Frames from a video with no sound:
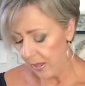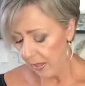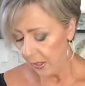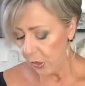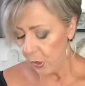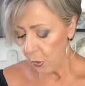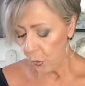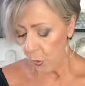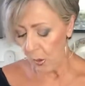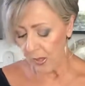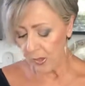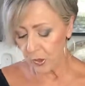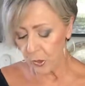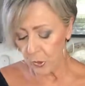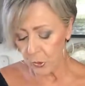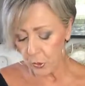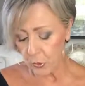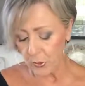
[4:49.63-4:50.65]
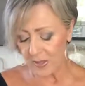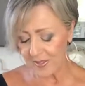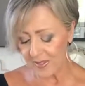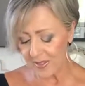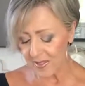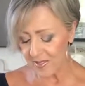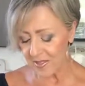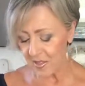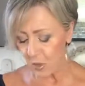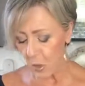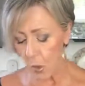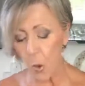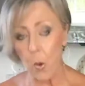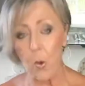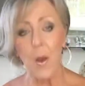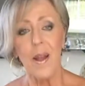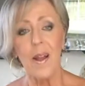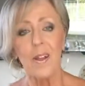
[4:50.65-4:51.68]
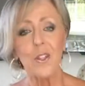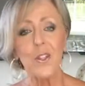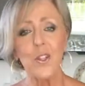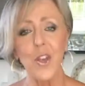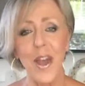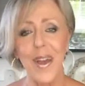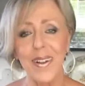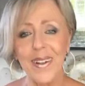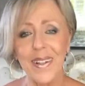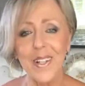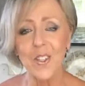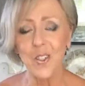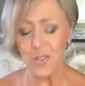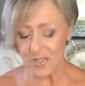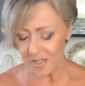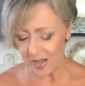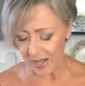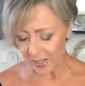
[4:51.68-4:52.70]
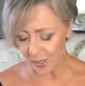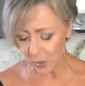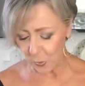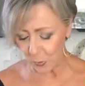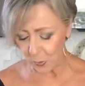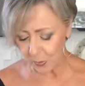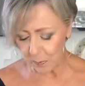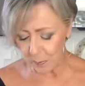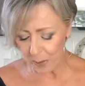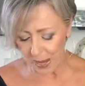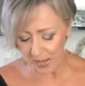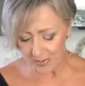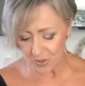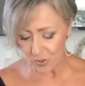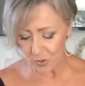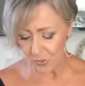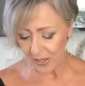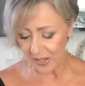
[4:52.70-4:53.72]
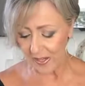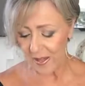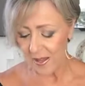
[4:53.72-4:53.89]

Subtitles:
You want to treat this dough gently, just like you would pastry.